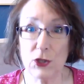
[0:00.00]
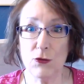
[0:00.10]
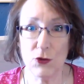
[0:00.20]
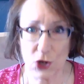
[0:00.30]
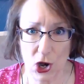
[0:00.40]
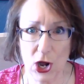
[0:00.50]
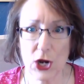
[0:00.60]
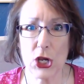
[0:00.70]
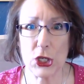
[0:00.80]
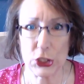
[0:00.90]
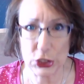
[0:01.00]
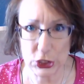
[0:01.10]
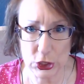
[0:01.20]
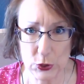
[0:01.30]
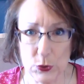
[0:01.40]
you not
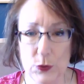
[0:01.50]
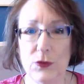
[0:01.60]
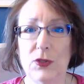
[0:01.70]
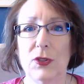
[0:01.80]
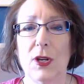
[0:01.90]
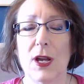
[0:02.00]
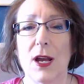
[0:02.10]
use